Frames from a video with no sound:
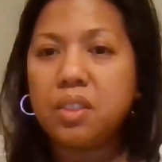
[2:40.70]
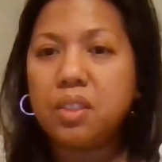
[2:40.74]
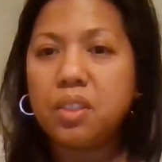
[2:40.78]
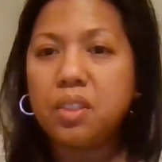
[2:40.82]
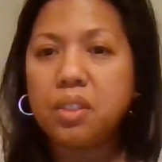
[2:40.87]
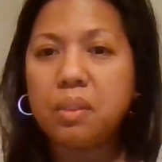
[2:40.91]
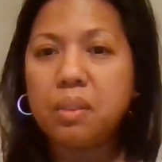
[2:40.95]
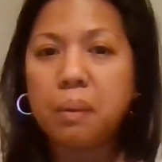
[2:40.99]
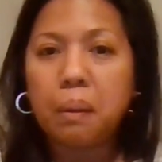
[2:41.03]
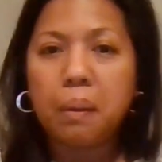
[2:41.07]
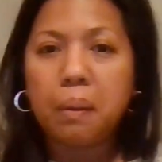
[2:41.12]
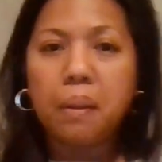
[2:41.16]
the
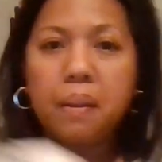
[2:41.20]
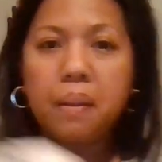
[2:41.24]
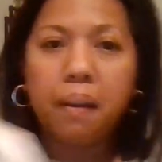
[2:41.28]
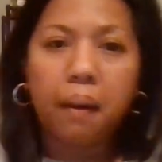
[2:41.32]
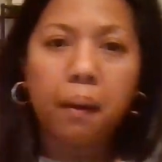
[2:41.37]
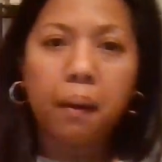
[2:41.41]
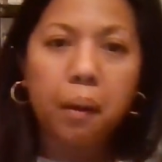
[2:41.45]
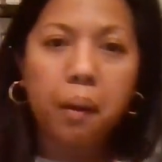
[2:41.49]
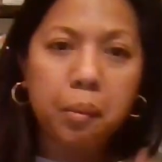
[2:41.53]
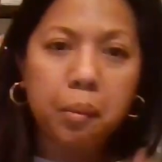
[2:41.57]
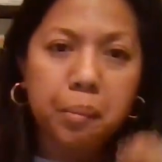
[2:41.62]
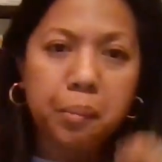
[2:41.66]
store. I
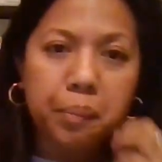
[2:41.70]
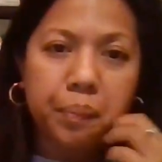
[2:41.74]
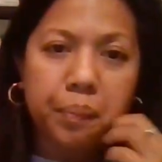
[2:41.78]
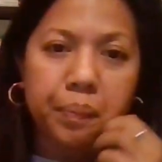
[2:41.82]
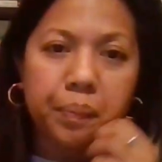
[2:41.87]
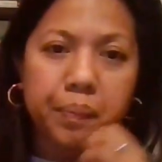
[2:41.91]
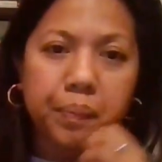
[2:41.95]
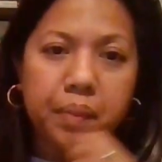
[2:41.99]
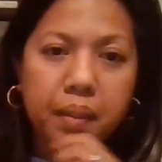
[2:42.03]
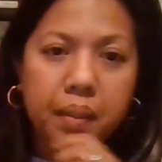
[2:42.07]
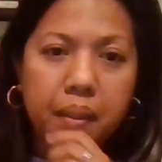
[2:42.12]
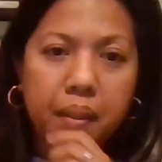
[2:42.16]
hope
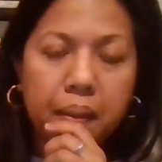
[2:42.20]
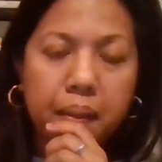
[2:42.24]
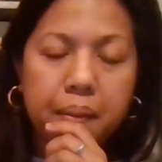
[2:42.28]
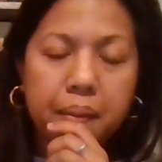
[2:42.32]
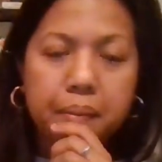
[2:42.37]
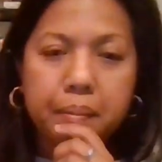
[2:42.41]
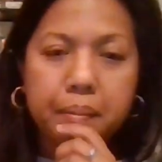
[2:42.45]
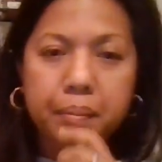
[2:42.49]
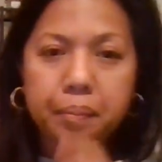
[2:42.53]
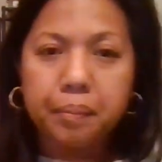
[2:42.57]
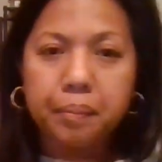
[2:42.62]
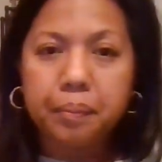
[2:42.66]

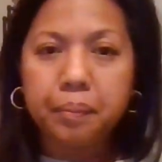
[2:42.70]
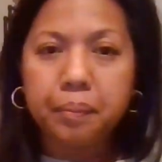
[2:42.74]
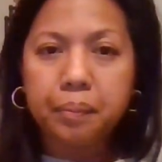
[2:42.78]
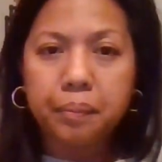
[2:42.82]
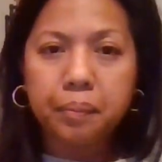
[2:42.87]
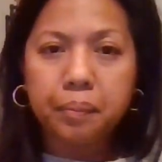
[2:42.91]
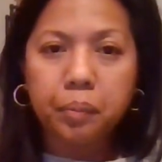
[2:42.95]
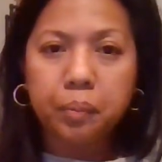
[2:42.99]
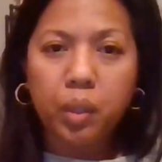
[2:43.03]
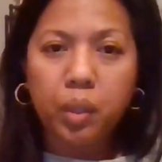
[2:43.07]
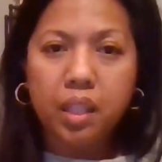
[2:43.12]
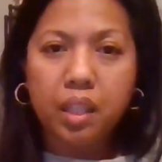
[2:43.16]

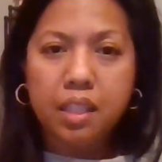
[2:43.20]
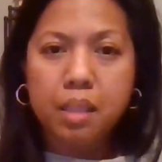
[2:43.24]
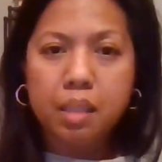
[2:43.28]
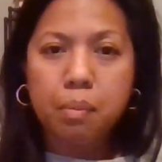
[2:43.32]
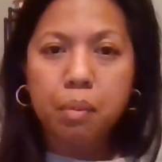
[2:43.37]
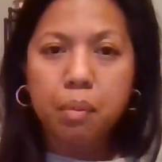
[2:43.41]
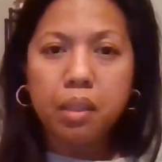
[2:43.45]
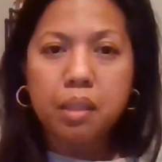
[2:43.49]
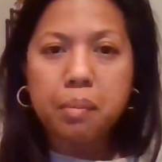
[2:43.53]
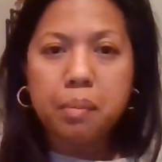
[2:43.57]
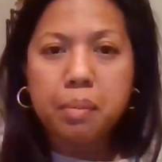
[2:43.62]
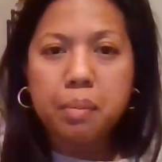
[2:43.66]
um, we're a
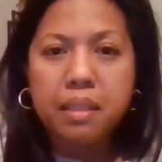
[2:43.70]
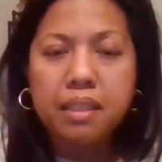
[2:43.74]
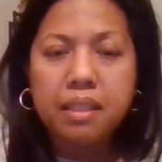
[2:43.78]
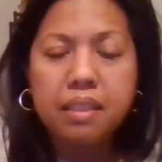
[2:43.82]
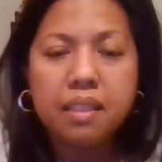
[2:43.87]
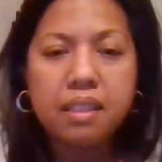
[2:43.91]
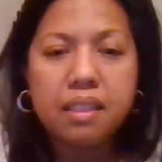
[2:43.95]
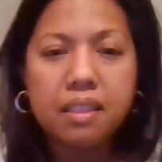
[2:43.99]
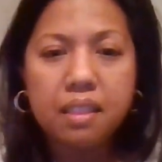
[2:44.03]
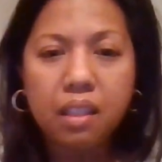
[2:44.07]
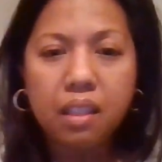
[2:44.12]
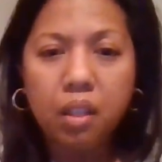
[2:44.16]
small
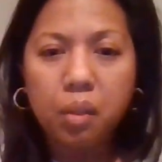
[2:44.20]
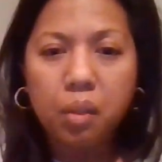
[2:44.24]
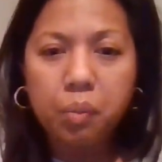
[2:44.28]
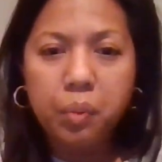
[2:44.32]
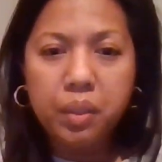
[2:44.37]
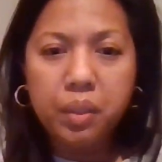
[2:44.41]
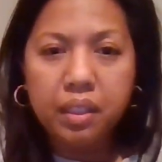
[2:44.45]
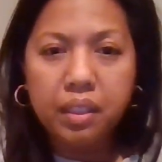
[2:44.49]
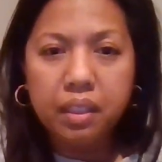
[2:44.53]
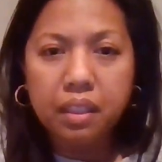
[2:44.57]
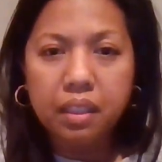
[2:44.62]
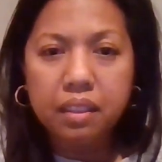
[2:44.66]
business. I hope
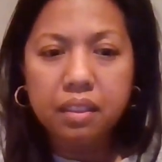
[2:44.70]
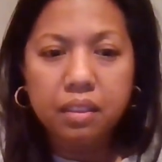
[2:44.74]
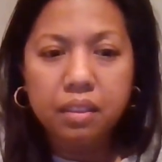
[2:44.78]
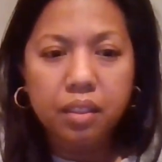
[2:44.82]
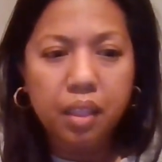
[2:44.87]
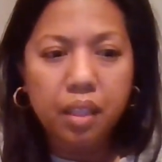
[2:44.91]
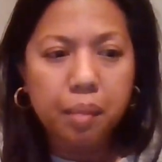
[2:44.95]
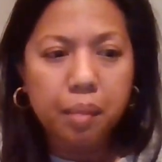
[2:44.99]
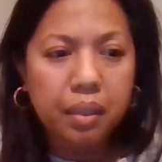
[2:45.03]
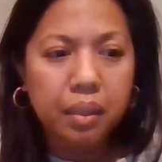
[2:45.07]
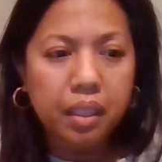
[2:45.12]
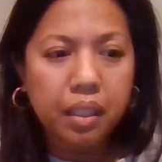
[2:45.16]
we can
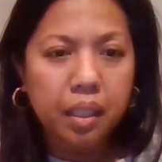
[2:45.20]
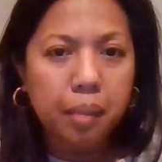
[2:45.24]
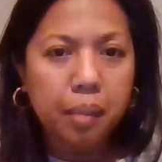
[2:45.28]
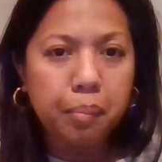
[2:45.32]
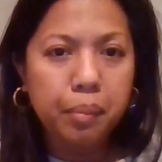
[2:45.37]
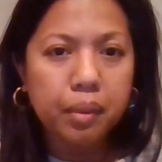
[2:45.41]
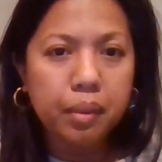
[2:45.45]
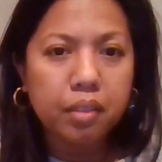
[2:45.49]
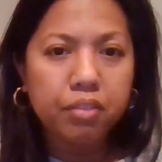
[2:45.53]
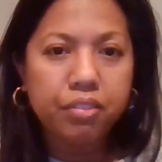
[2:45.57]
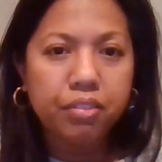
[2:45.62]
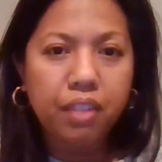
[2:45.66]
grab a
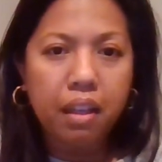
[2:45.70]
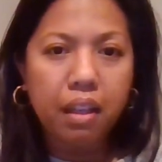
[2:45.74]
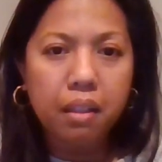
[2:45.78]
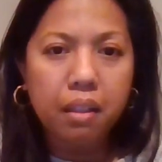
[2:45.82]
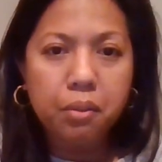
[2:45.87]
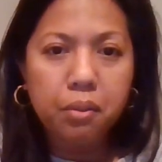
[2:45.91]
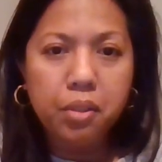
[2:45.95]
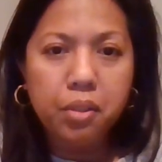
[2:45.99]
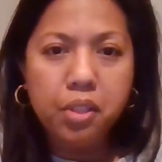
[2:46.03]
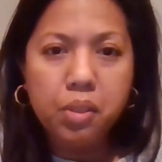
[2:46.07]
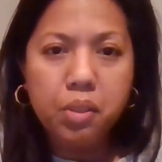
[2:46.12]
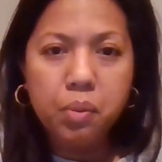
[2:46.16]
couple of
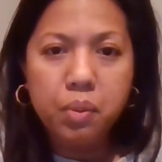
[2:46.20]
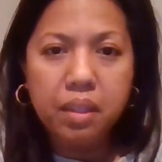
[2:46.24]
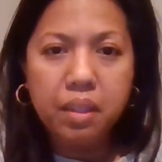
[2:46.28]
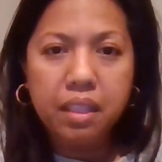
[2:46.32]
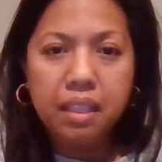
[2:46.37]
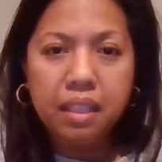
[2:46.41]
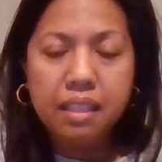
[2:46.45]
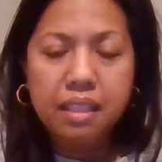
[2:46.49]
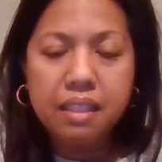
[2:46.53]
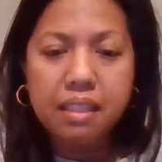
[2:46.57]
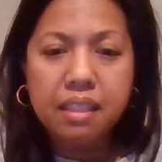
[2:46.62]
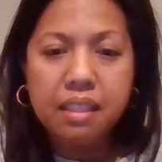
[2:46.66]
followers with
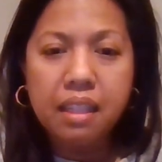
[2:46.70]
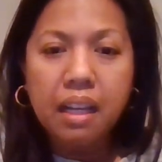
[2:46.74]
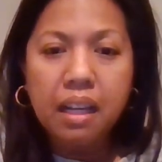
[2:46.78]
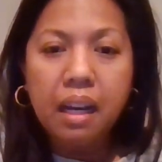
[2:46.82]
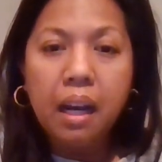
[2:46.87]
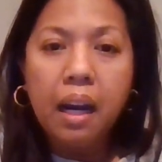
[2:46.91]
this.